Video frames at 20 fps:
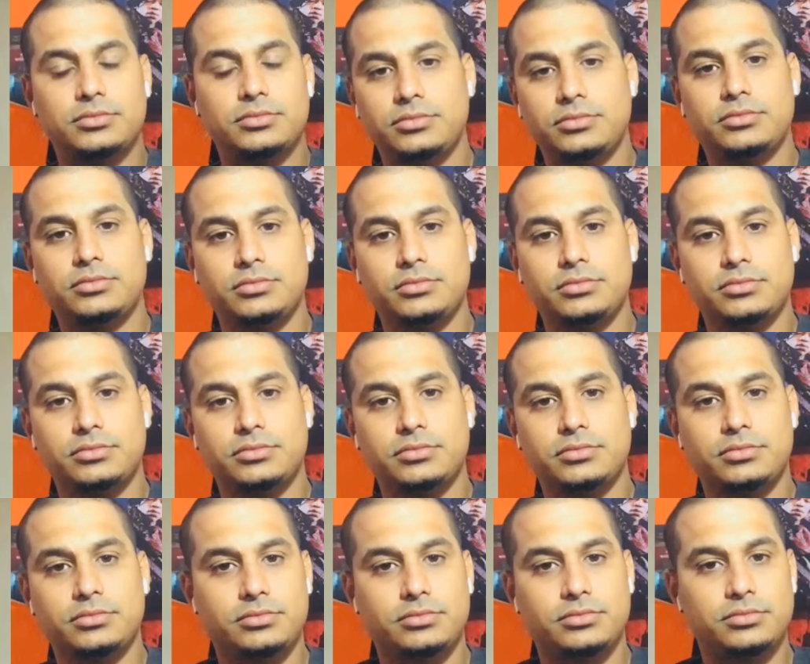
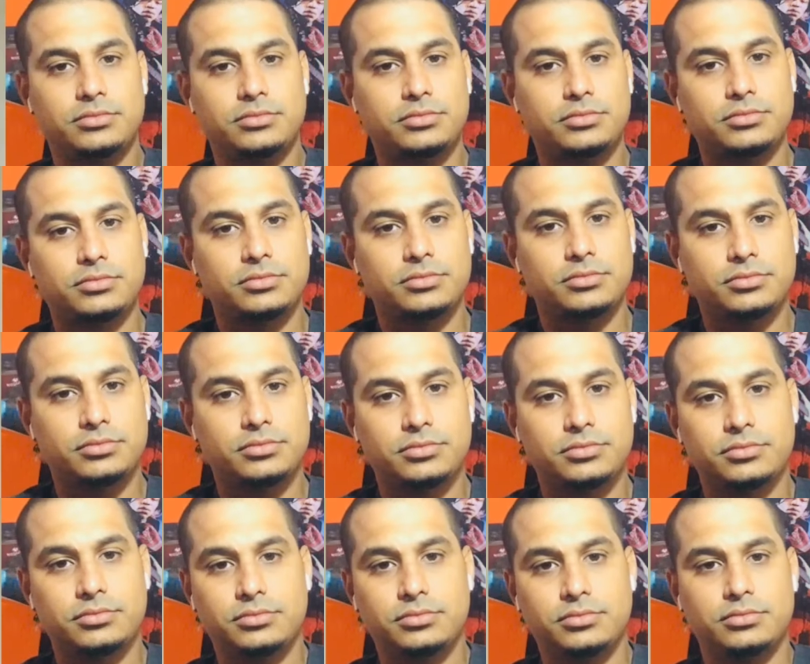
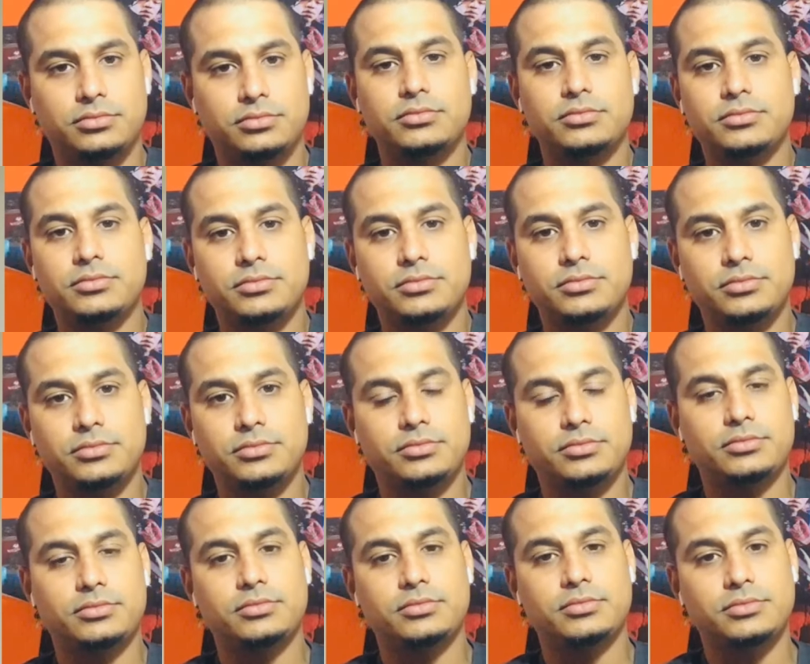
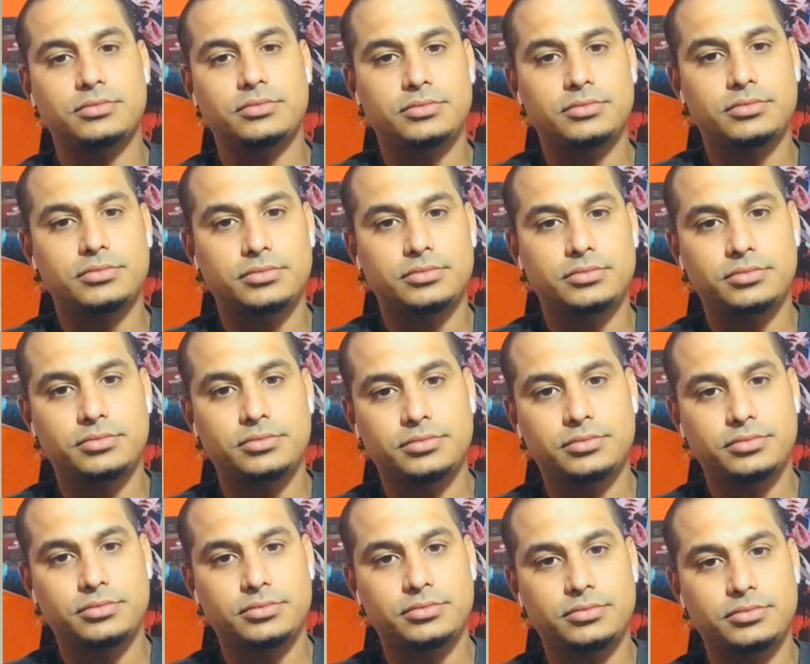
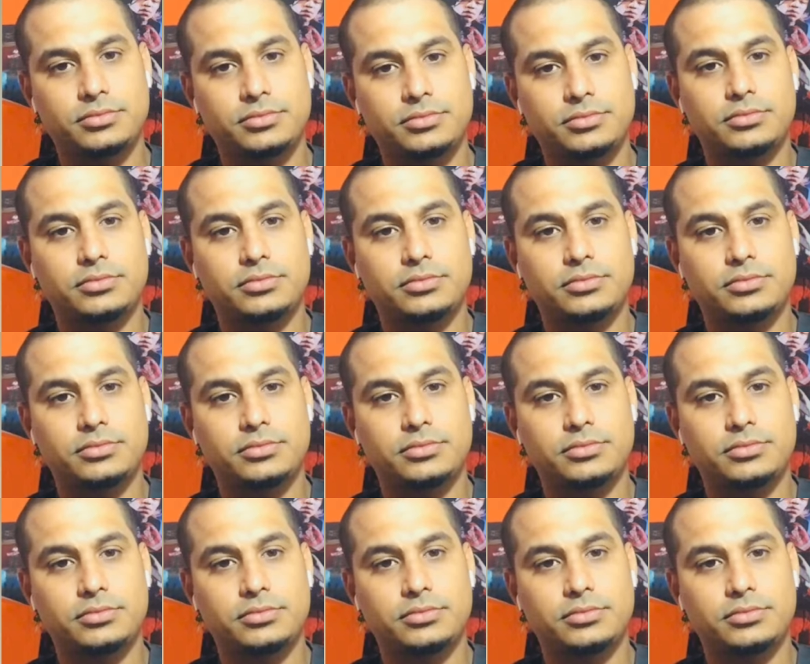[no speech]